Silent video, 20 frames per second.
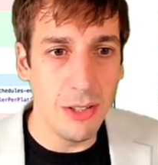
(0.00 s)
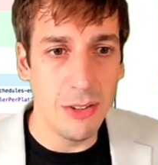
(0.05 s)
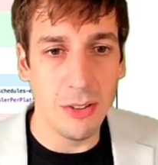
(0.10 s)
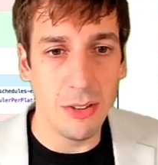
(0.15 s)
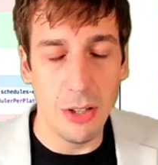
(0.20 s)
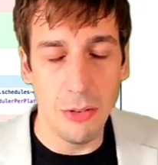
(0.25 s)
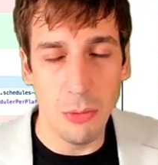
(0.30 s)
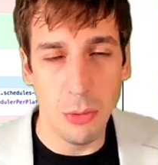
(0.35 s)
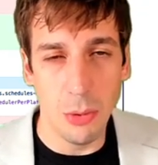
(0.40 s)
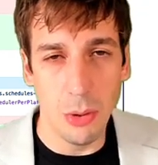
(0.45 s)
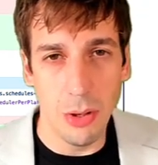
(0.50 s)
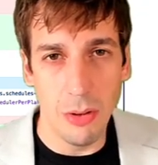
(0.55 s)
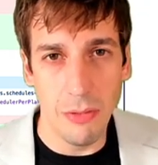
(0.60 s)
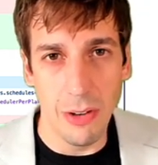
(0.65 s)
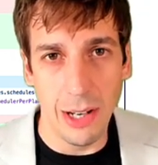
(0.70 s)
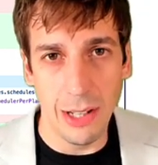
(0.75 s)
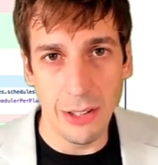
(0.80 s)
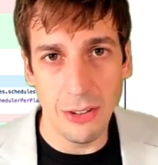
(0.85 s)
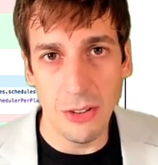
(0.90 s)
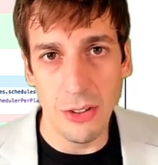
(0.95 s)
software
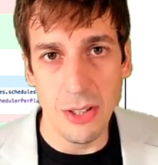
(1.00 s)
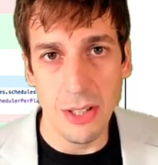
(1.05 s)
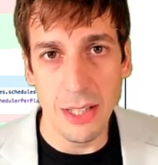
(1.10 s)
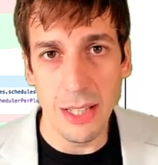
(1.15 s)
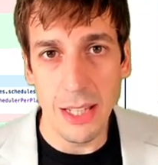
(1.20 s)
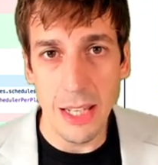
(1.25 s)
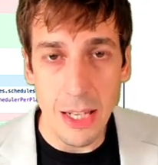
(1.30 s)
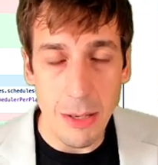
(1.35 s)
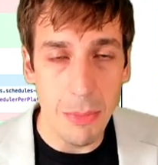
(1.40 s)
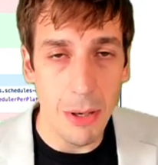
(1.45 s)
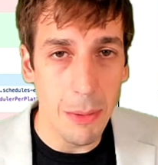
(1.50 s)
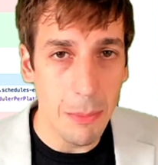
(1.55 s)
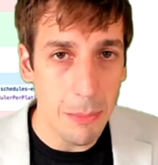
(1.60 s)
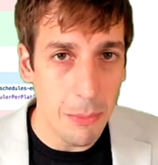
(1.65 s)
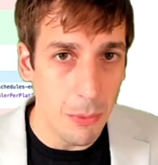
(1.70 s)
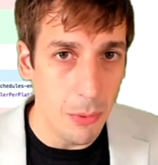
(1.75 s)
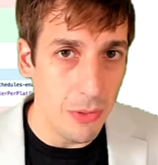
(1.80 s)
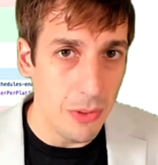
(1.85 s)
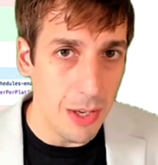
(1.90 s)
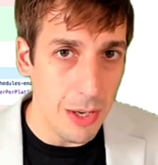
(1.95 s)
refactoring to keep up
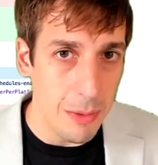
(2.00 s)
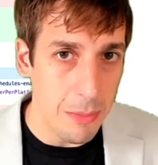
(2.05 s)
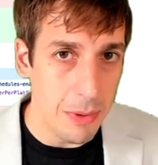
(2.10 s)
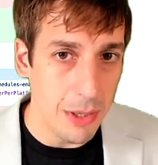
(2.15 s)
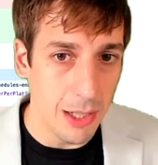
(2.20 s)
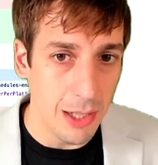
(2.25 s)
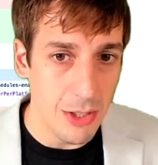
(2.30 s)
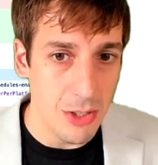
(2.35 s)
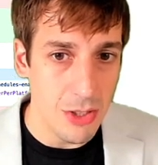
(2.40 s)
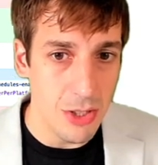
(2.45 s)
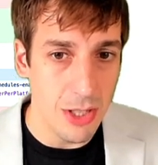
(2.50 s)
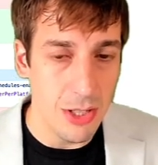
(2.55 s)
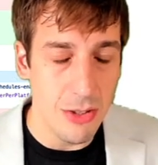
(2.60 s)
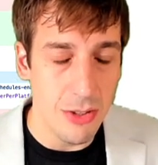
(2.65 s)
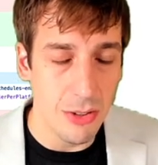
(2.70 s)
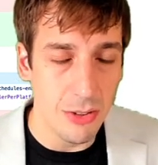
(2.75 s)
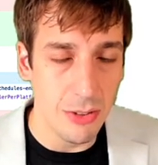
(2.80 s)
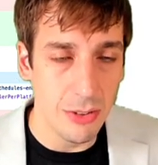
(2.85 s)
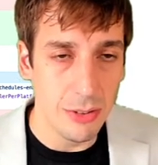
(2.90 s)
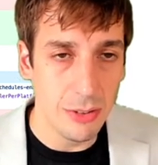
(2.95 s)
with API
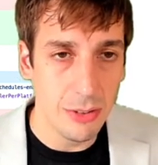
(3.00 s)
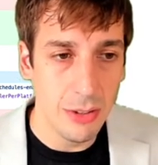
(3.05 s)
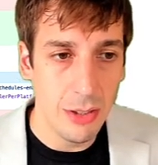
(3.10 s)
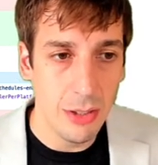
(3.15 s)
changes,